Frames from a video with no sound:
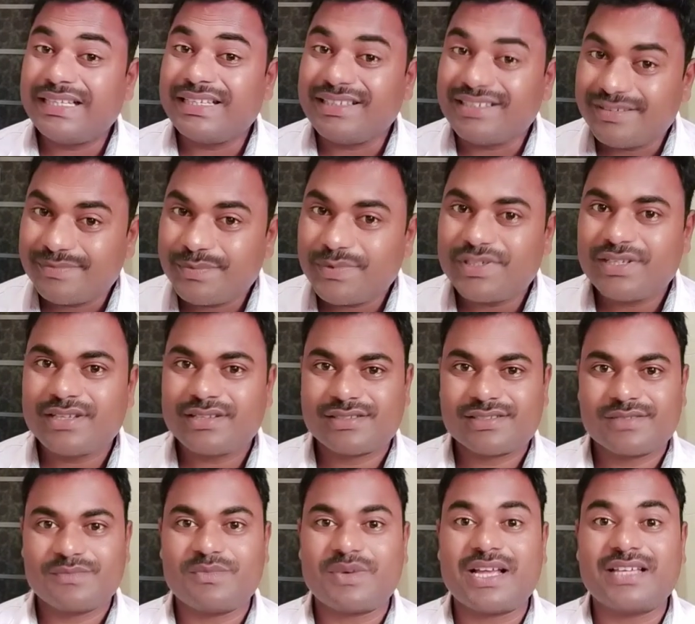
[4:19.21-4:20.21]

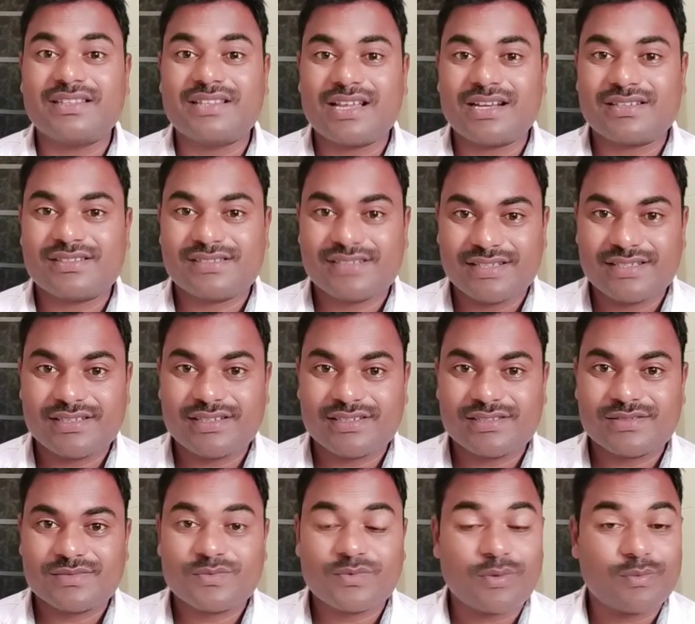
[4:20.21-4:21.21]
influenced by that sentence
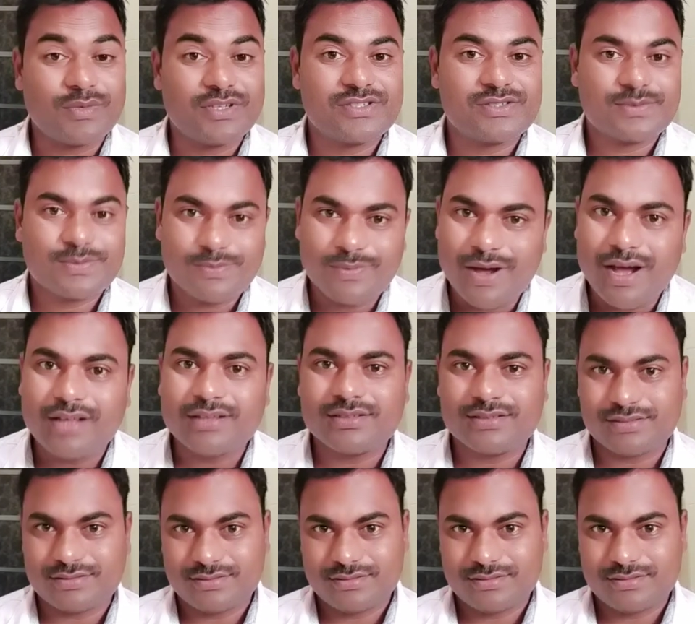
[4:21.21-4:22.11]
from his father